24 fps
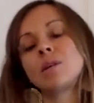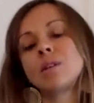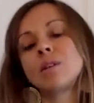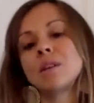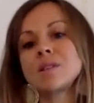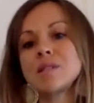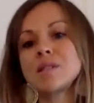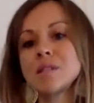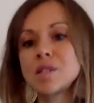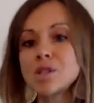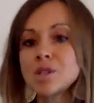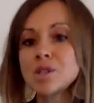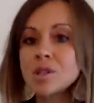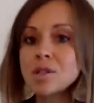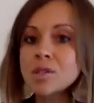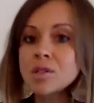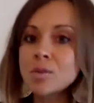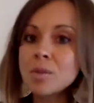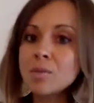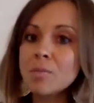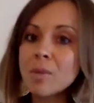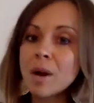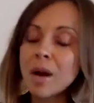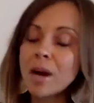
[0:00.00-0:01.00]
there's issues
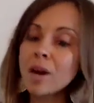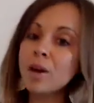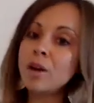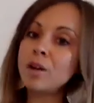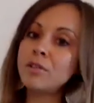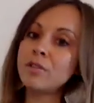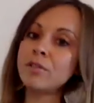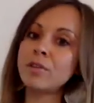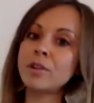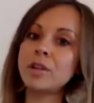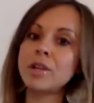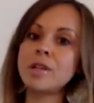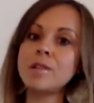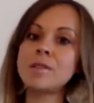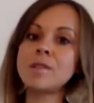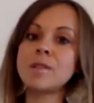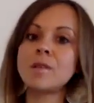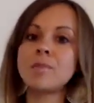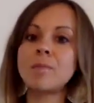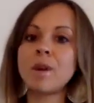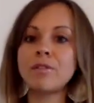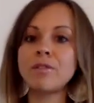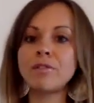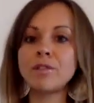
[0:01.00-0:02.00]
with my ovaries
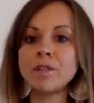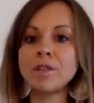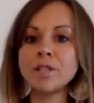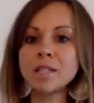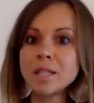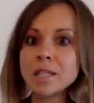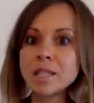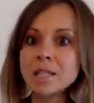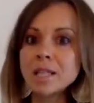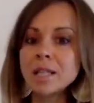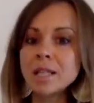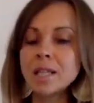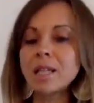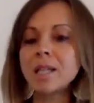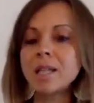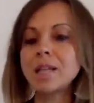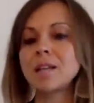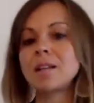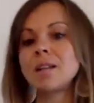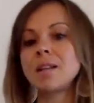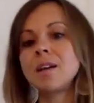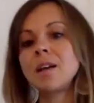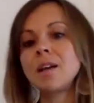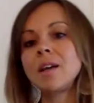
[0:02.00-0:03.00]
and my
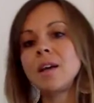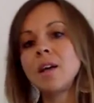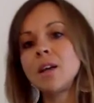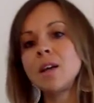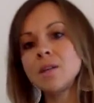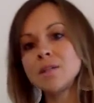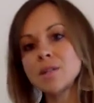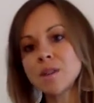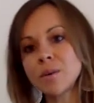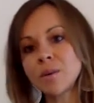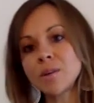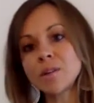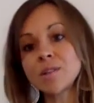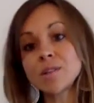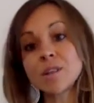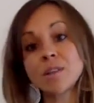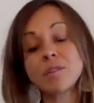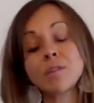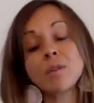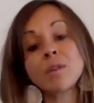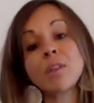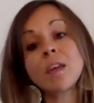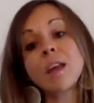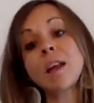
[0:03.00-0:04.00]
fertility and so on and so forth.